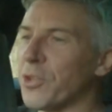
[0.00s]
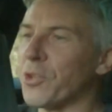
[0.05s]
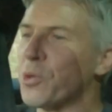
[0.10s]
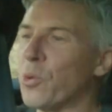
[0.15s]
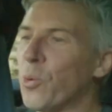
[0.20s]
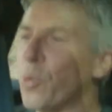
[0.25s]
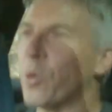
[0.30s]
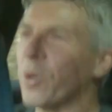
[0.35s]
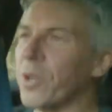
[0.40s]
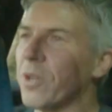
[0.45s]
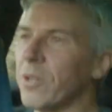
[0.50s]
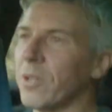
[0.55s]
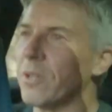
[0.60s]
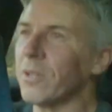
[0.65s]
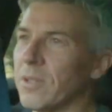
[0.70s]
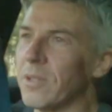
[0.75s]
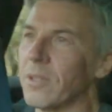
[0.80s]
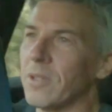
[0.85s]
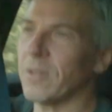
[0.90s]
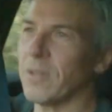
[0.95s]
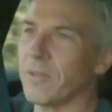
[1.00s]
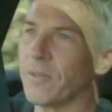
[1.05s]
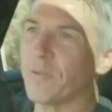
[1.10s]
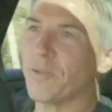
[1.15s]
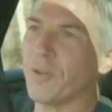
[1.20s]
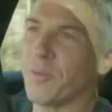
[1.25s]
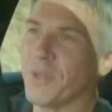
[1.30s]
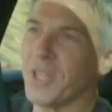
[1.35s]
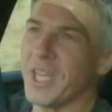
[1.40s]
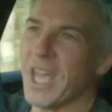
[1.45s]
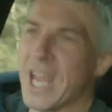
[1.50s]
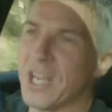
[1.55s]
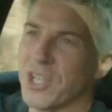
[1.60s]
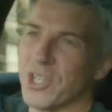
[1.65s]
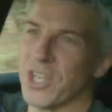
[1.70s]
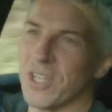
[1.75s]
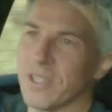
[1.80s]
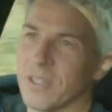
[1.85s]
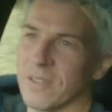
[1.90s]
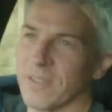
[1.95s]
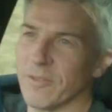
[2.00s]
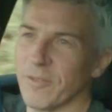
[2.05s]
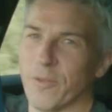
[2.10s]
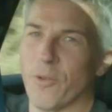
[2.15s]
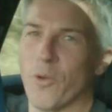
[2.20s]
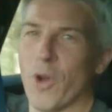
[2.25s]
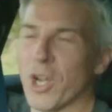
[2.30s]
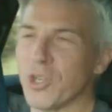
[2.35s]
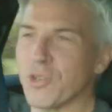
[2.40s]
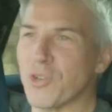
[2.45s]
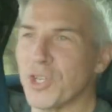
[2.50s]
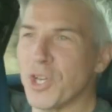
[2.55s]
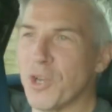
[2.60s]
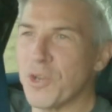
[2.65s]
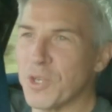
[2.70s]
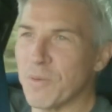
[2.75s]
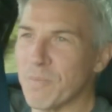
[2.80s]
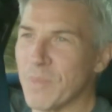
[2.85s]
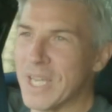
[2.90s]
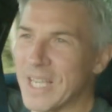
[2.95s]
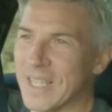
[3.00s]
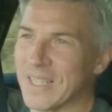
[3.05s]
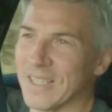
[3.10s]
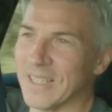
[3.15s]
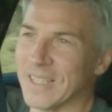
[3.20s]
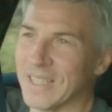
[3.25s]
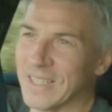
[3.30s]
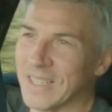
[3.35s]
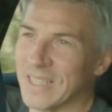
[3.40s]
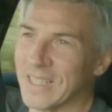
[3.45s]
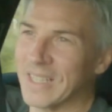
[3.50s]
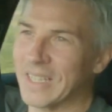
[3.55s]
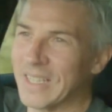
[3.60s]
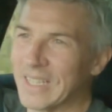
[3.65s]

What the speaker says: of torque from the engine, 400 Newton meters.